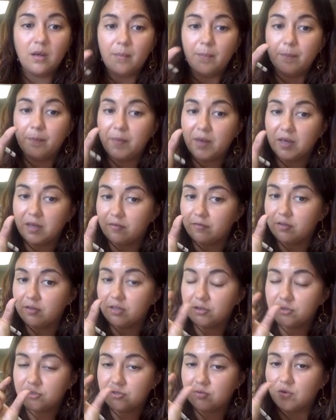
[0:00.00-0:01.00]
Make
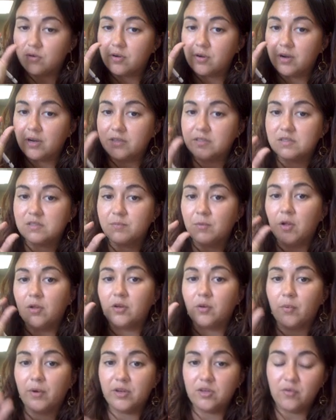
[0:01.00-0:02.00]
everything shorter and
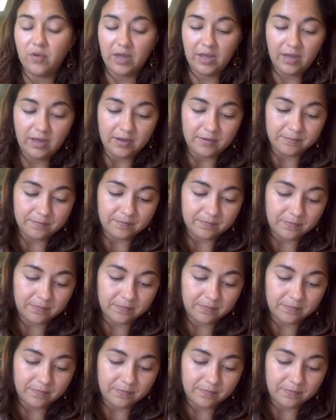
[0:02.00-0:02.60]
smaller where you can.